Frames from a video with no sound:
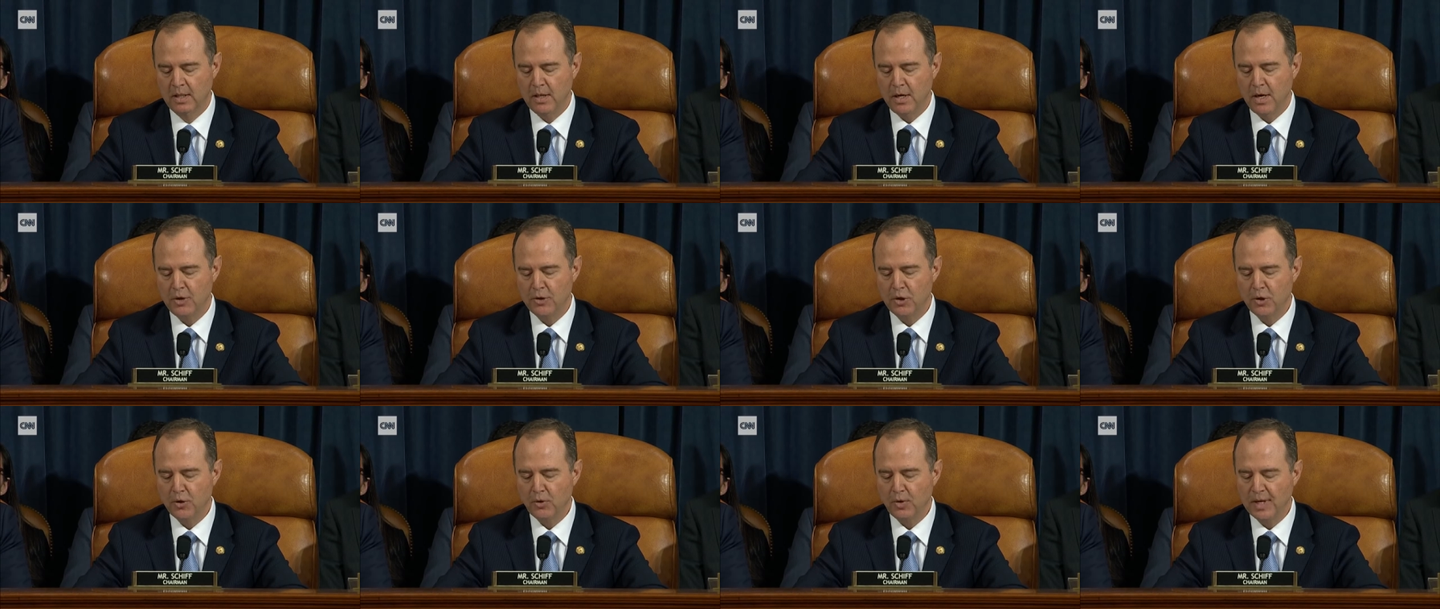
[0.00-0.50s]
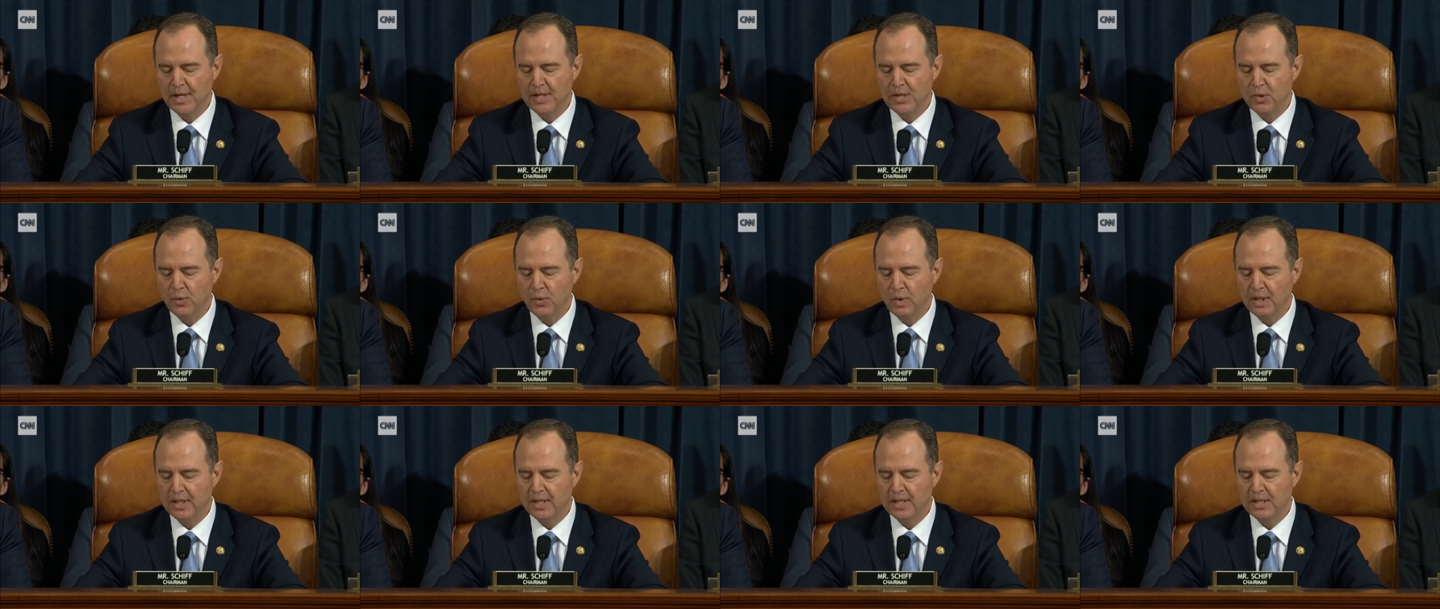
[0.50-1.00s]
on Ukraine's
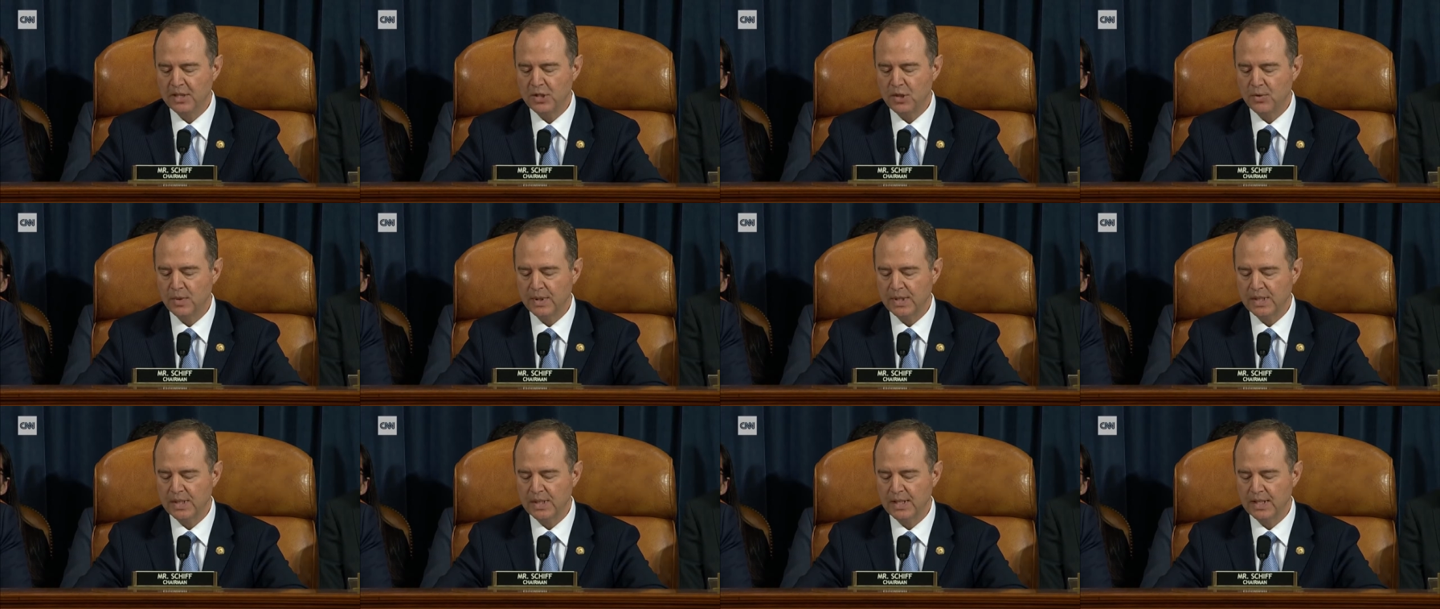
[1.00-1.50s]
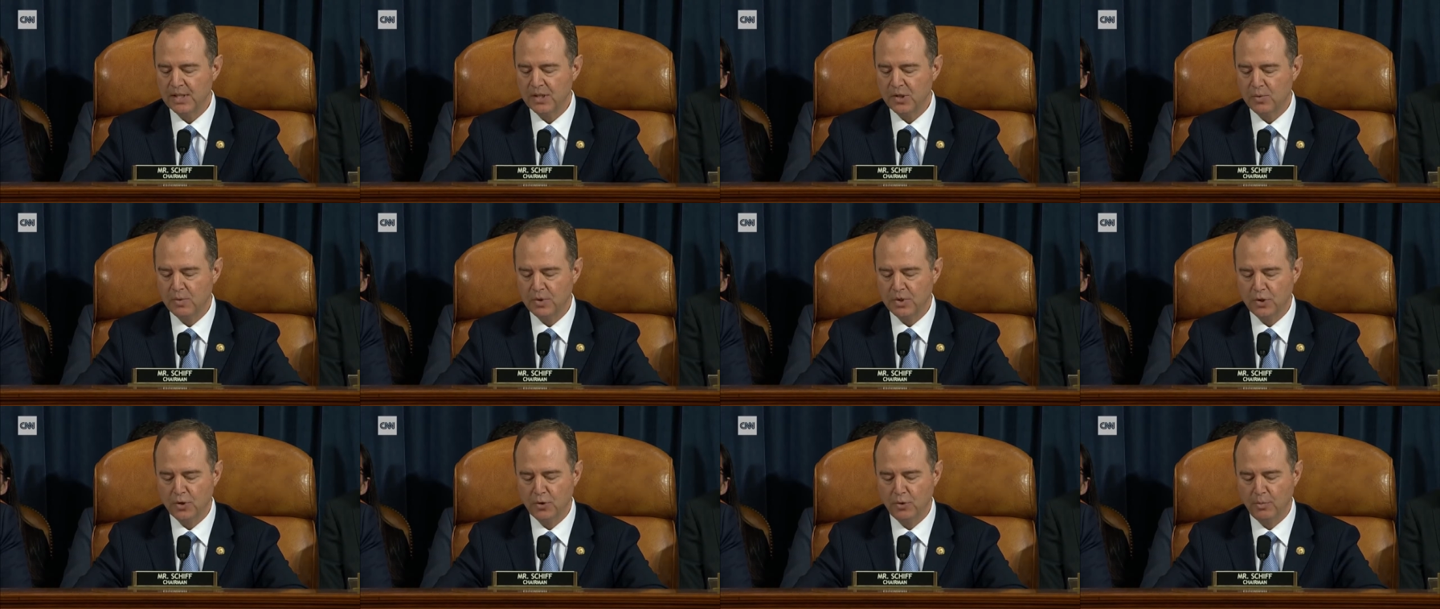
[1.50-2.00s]
willingness to assist
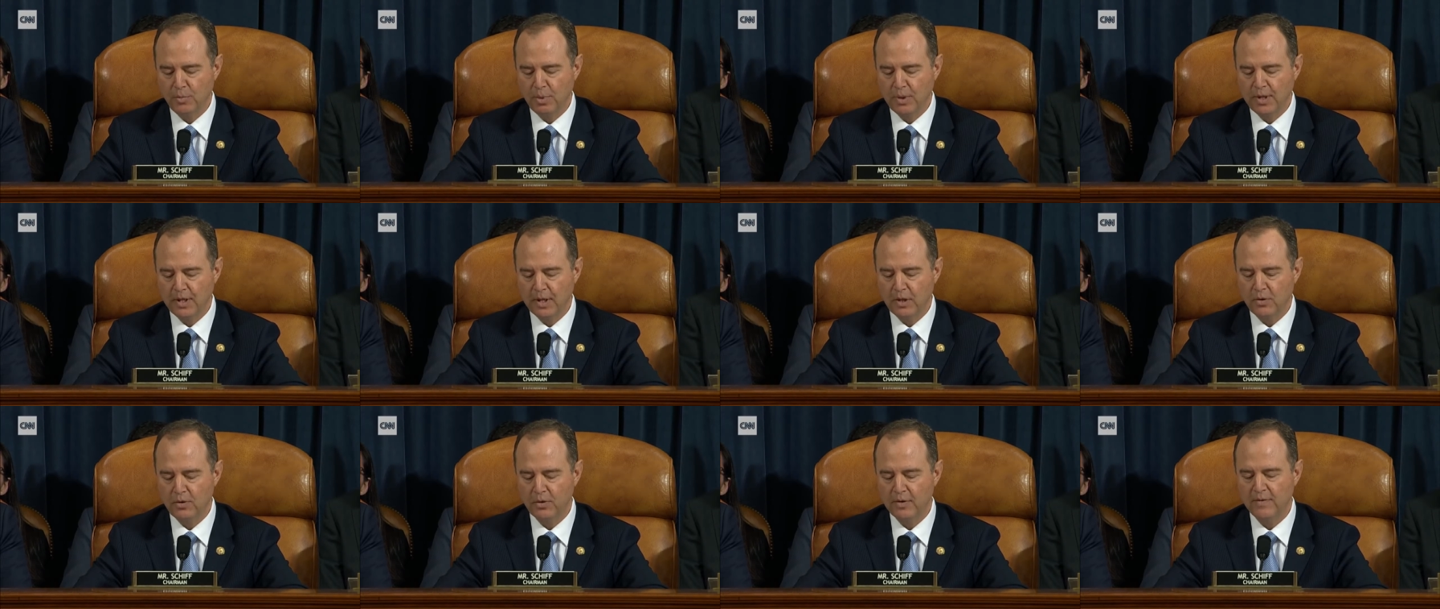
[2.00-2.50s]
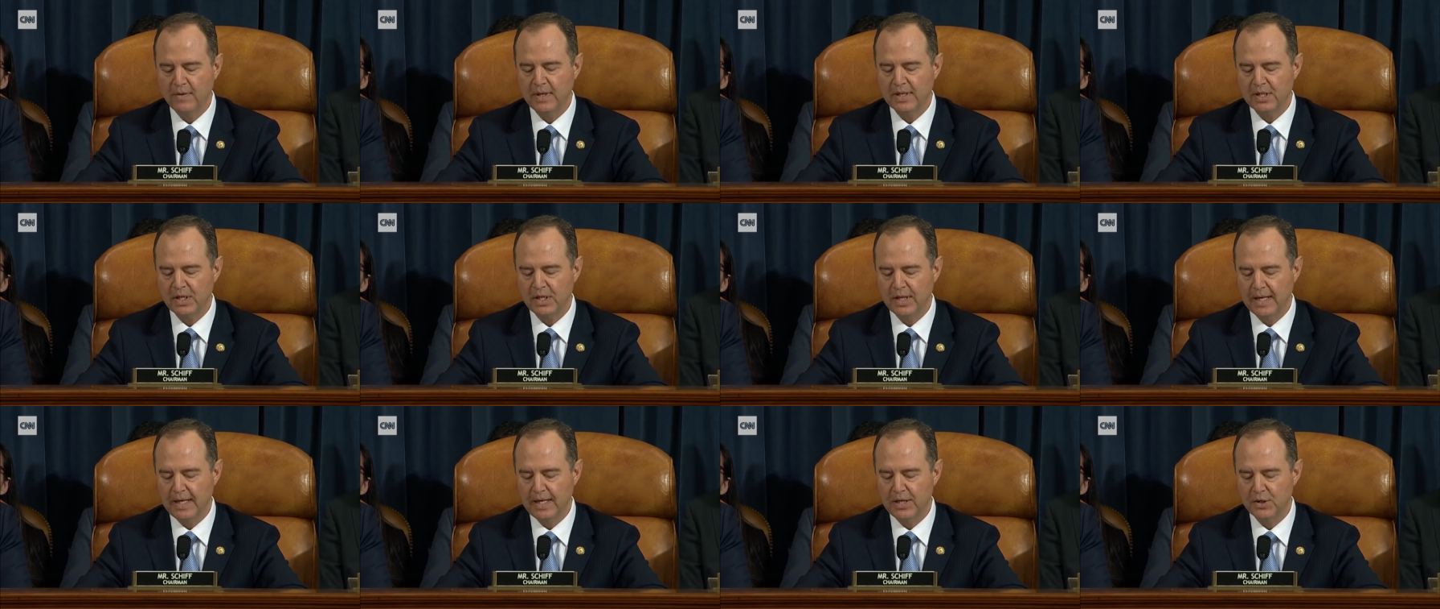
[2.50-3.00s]
with two political
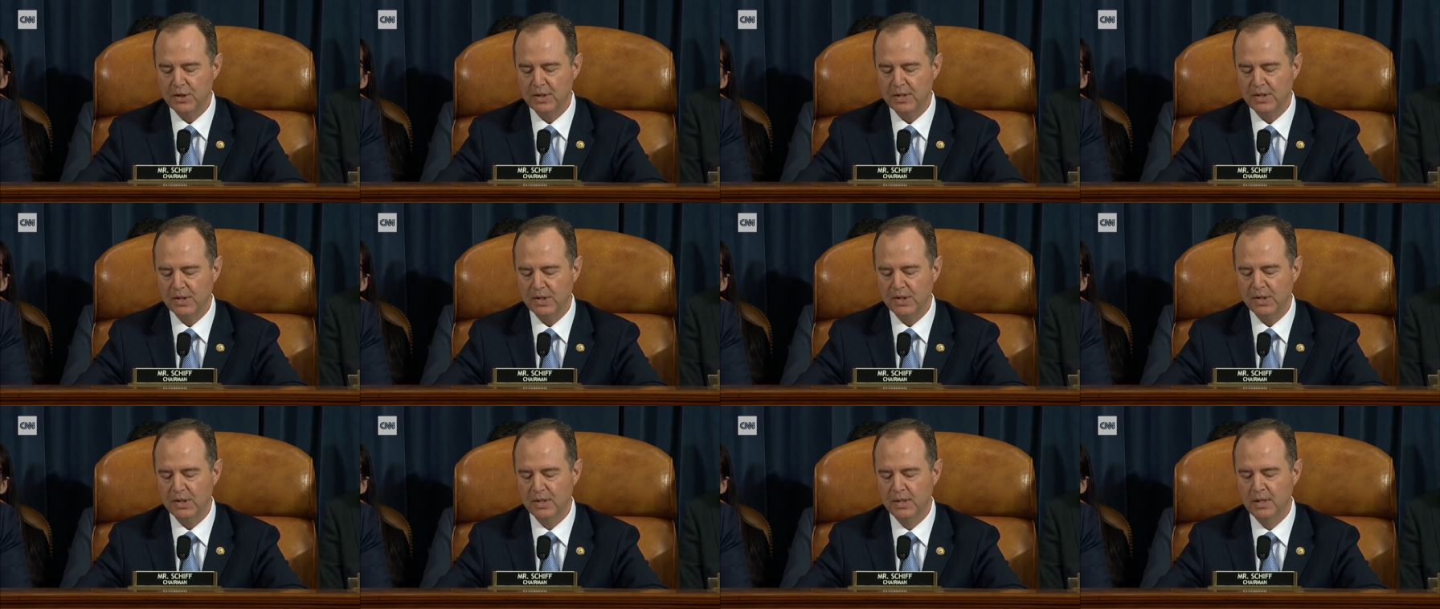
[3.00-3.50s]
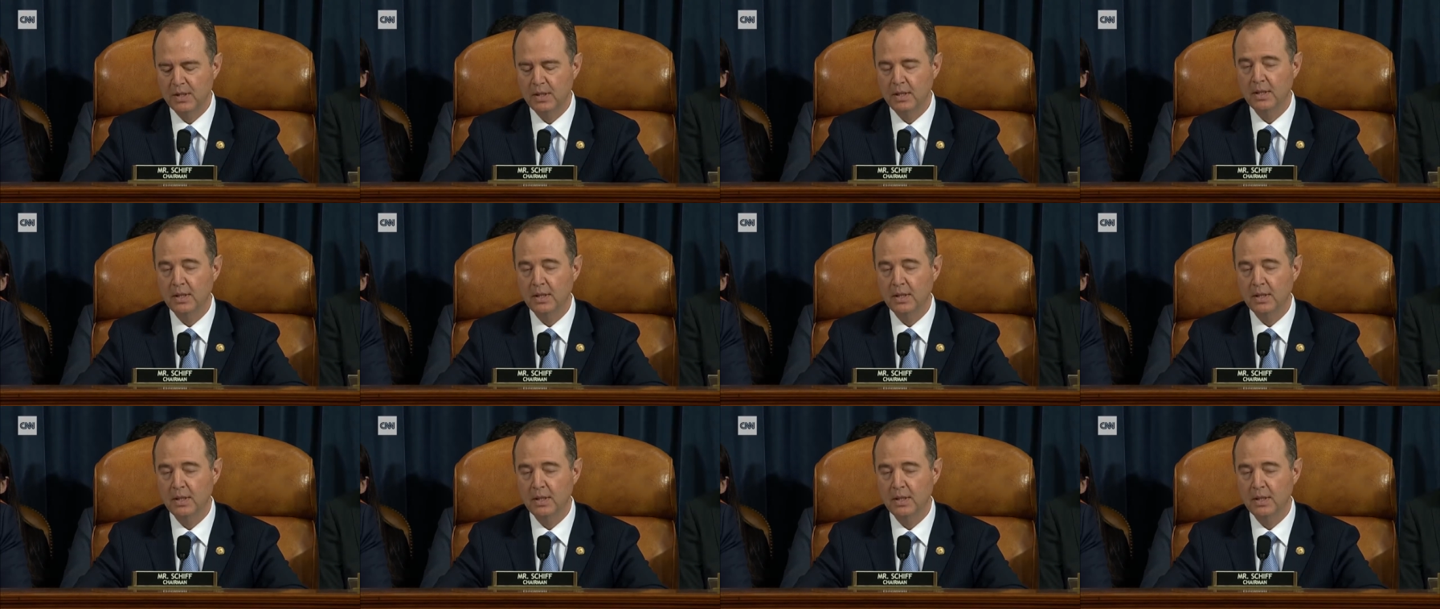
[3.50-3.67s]
investigations